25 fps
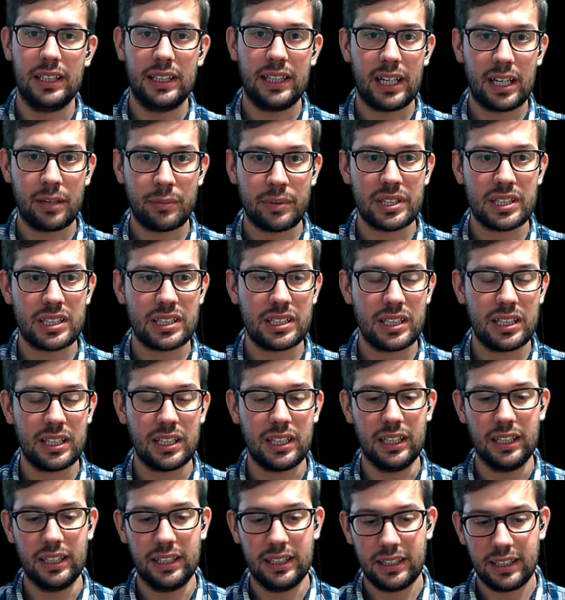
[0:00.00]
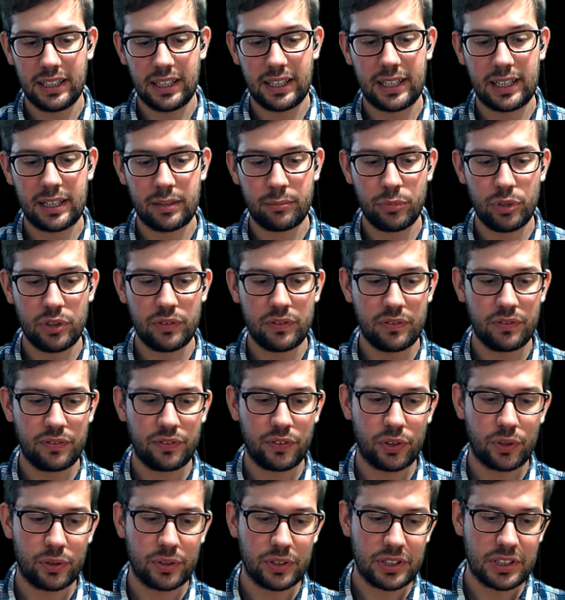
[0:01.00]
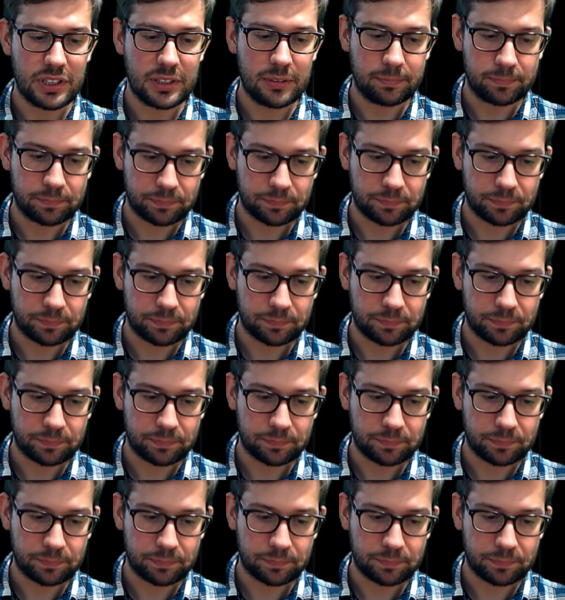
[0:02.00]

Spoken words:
MSc moving forwards.